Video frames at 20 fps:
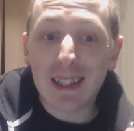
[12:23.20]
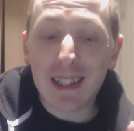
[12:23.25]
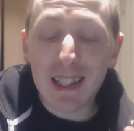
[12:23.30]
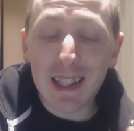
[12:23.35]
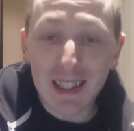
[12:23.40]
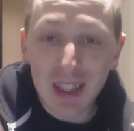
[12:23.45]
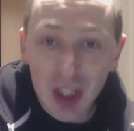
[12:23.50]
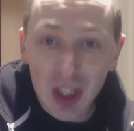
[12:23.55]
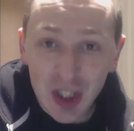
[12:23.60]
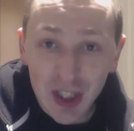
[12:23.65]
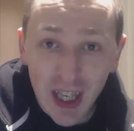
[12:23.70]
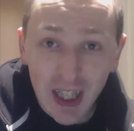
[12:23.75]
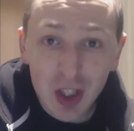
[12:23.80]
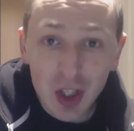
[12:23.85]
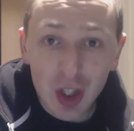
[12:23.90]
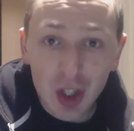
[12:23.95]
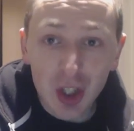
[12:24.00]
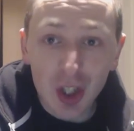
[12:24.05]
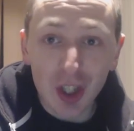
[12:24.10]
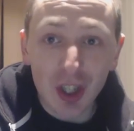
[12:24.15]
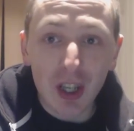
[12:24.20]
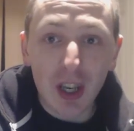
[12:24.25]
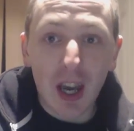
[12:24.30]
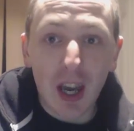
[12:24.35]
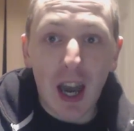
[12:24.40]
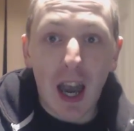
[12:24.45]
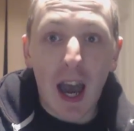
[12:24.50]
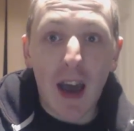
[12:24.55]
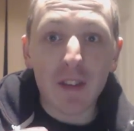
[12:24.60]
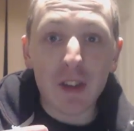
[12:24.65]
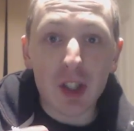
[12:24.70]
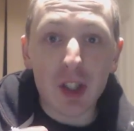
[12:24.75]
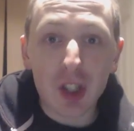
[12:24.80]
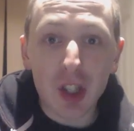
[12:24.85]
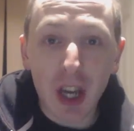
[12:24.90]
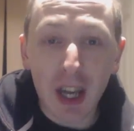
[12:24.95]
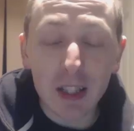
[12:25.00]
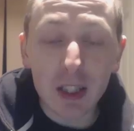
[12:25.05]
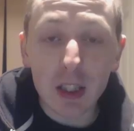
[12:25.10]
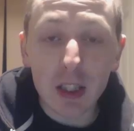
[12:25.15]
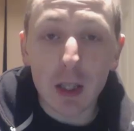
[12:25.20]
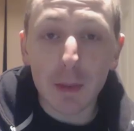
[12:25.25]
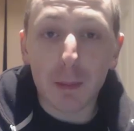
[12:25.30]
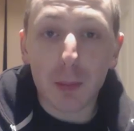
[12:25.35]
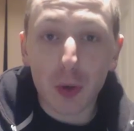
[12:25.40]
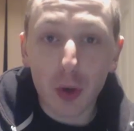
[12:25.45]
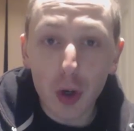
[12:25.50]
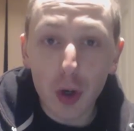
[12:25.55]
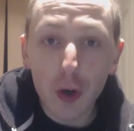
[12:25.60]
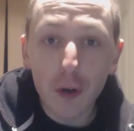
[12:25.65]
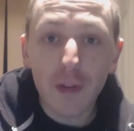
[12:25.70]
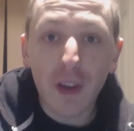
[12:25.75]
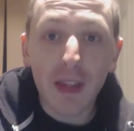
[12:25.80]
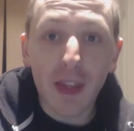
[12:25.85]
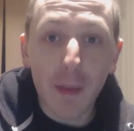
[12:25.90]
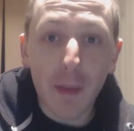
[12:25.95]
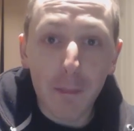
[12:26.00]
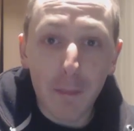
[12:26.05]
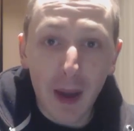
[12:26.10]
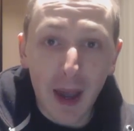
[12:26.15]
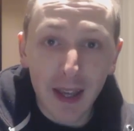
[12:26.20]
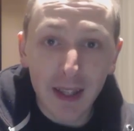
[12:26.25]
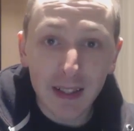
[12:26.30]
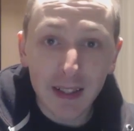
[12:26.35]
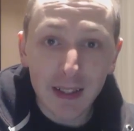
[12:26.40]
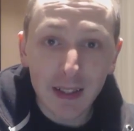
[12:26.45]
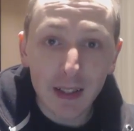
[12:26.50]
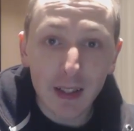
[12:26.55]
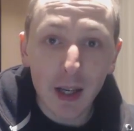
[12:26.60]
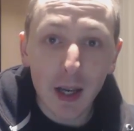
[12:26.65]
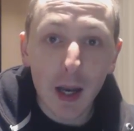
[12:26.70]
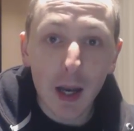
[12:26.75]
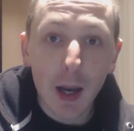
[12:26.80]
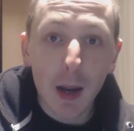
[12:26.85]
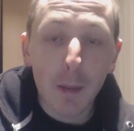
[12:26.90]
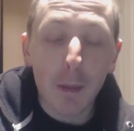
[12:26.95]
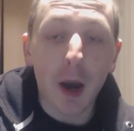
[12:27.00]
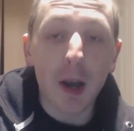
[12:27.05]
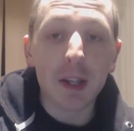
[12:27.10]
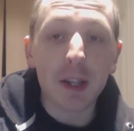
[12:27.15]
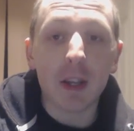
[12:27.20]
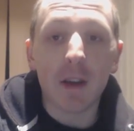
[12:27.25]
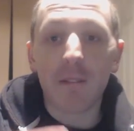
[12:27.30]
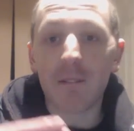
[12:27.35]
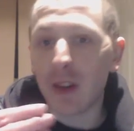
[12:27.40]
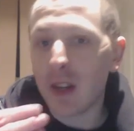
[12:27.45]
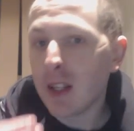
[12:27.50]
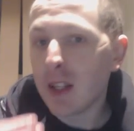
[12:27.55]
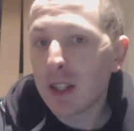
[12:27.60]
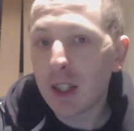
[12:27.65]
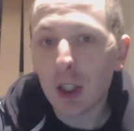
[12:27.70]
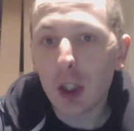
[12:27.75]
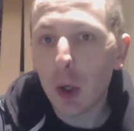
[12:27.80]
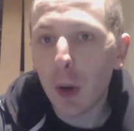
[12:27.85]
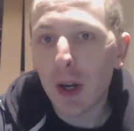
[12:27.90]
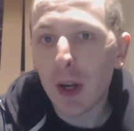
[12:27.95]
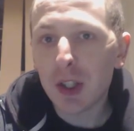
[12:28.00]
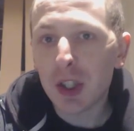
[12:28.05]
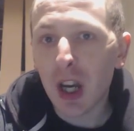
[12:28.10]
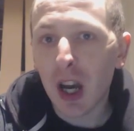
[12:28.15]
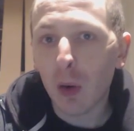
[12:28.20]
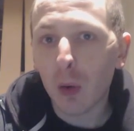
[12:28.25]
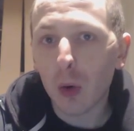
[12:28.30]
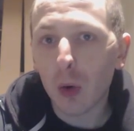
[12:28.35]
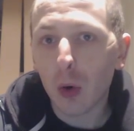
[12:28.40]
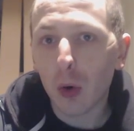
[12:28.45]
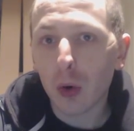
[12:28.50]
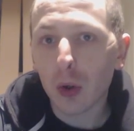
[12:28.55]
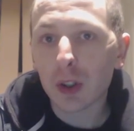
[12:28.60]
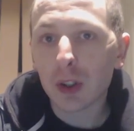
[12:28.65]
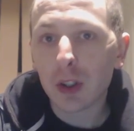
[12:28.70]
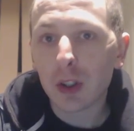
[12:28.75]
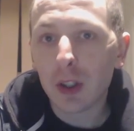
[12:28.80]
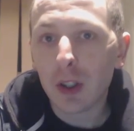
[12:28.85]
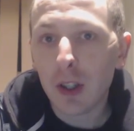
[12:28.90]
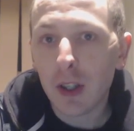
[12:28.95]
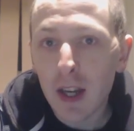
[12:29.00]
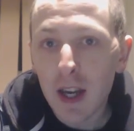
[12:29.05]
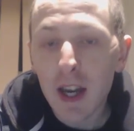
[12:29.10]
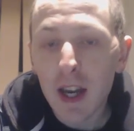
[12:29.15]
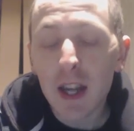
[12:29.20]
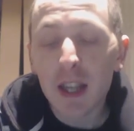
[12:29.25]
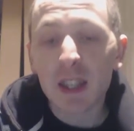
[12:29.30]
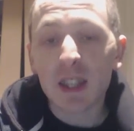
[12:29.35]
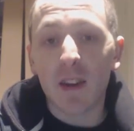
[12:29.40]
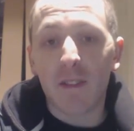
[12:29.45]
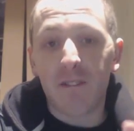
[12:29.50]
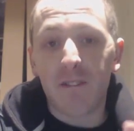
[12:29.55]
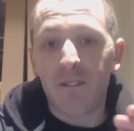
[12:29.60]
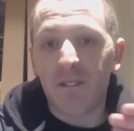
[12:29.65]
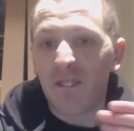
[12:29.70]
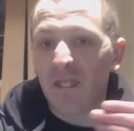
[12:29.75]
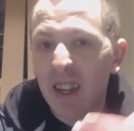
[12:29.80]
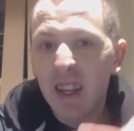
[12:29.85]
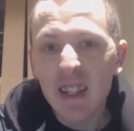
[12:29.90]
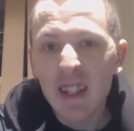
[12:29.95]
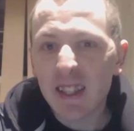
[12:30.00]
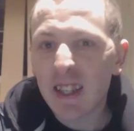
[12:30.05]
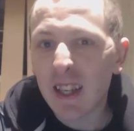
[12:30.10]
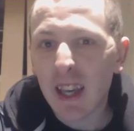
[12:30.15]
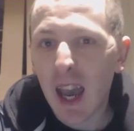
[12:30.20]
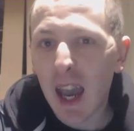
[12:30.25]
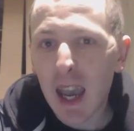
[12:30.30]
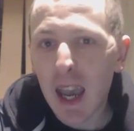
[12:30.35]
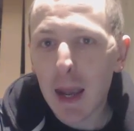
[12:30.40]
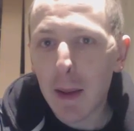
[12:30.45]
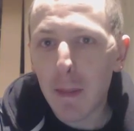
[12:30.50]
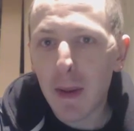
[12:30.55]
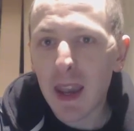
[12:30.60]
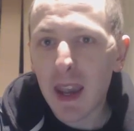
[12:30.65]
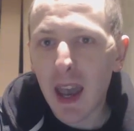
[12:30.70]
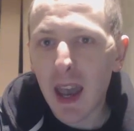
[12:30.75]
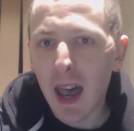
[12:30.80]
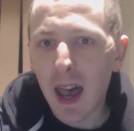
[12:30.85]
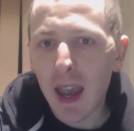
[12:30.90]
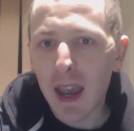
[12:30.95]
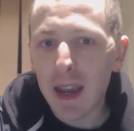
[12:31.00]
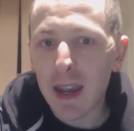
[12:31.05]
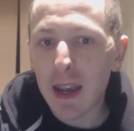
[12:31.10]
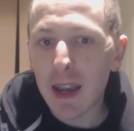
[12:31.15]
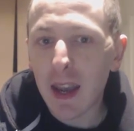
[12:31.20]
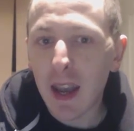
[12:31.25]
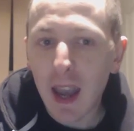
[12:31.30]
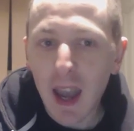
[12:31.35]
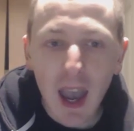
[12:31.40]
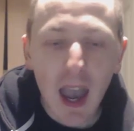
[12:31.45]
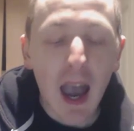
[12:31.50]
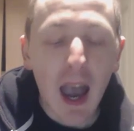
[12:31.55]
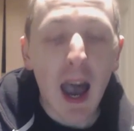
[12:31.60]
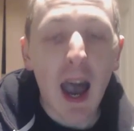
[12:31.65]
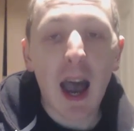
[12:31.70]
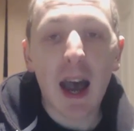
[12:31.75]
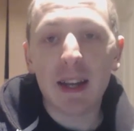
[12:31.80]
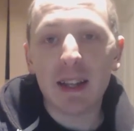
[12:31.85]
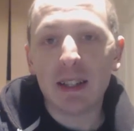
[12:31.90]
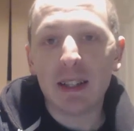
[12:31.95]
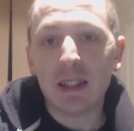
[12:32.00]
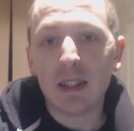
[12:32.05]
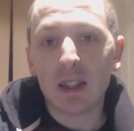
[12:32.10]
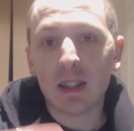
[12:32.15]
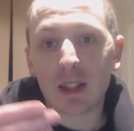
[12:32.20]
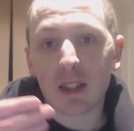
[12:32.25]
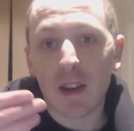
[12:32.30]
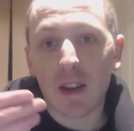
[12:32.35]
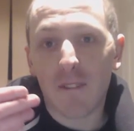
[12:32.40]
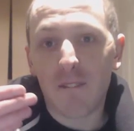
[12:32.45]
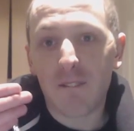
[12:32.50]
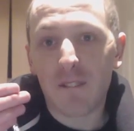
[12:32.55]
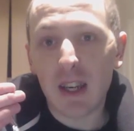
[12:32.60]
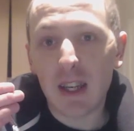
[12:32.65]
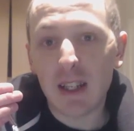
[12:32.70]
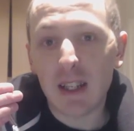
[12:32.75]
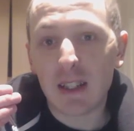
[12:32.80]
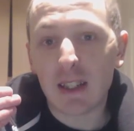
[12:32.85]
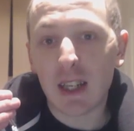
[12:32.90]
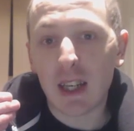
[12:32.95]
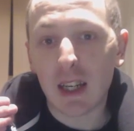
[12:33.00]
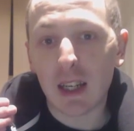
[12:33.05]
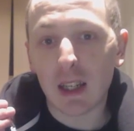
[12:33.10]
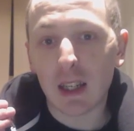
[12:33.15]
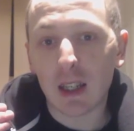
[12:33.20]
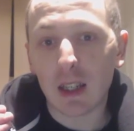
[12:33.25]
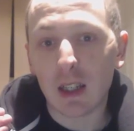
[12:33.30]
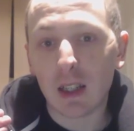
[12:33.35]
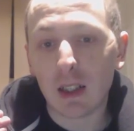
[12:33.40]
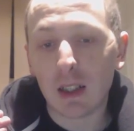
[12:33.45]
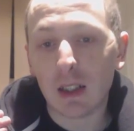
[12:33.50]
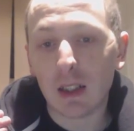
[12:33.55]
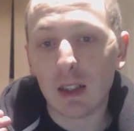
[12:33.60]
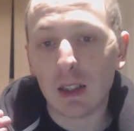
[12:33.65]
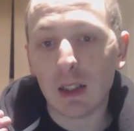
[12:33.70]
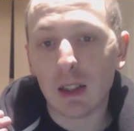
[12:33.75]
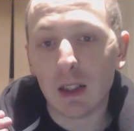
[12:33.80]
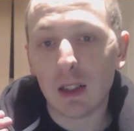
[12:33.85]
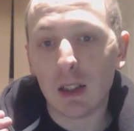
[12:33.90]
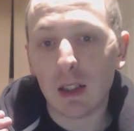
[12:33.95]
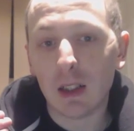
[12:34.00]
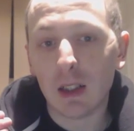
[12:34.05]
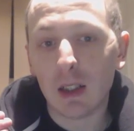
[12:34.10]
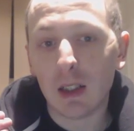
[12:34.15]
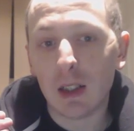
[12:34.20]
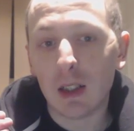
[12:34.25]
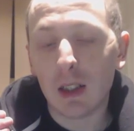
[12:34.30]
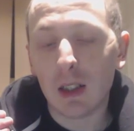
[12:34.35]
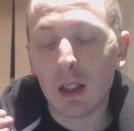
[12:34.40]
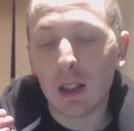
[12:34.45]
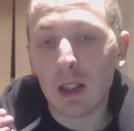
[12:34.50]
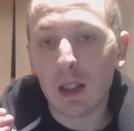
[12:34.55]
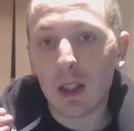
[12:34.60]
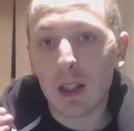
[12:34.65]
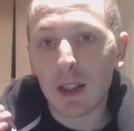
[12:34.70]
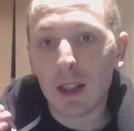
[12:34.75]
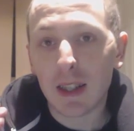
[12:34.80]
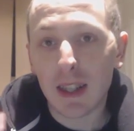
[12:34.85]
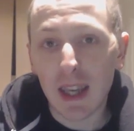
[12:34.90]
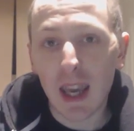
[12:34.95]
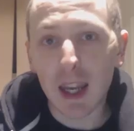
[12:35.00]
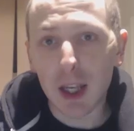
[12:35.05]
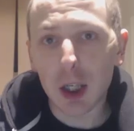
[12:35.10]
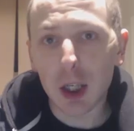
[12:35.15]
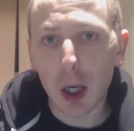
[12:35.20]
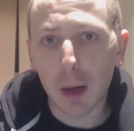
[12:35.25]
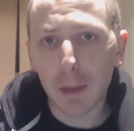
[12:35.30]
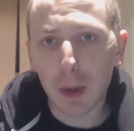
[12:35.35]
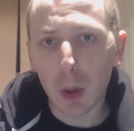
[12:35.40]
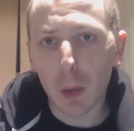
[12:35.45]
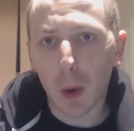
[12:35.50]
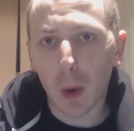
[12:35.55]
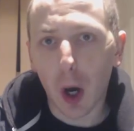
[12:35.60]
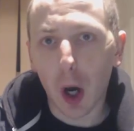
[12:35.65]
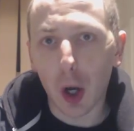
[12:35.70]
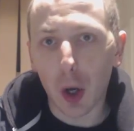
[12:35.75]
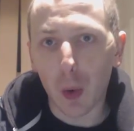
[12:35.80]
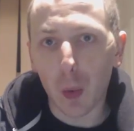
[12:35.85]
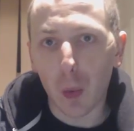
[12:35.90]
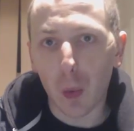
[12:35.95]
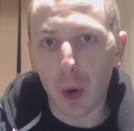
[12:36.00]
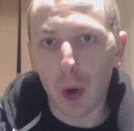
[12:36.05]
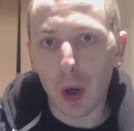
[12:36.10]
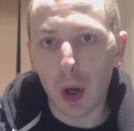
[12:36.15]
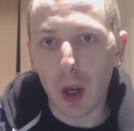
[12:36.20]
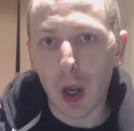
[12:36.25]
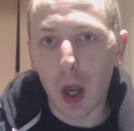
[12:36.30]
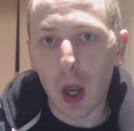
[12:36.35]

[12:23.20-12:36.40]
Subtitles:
is the Ascension have a chance to prove that the best by defeating New Age Outlaws, defeating APA, and defeating the NWO.